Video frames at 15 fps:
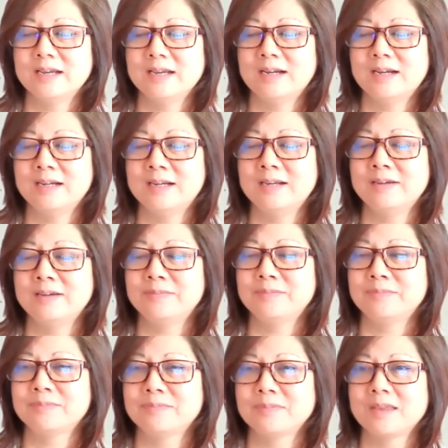the
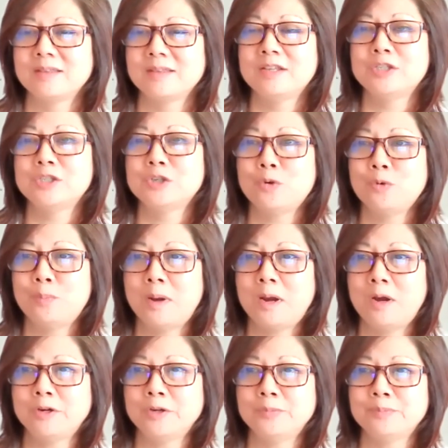soul
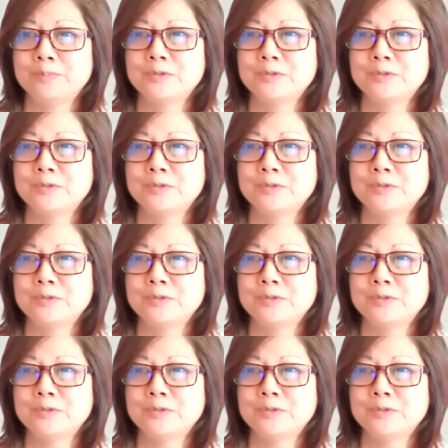power.